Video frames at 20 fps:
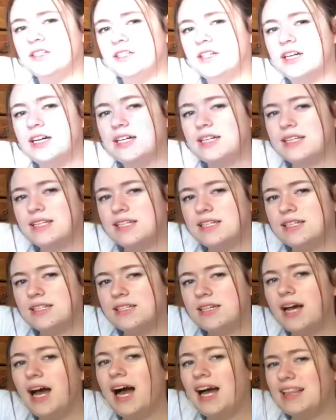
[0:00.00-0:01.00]
I think
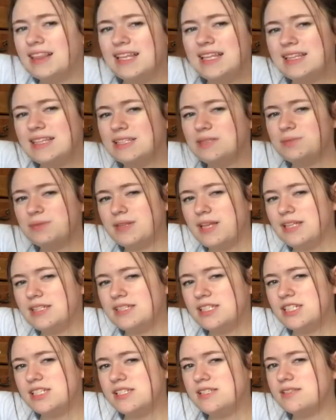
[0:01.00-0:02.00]
that's what that
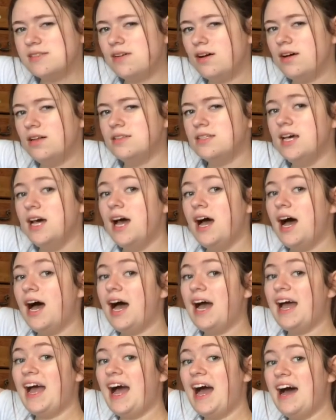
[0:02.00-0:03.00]
series is called, I
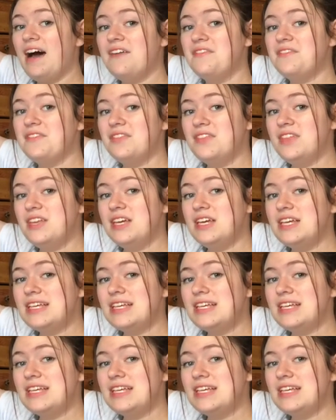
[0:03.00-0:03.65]
have the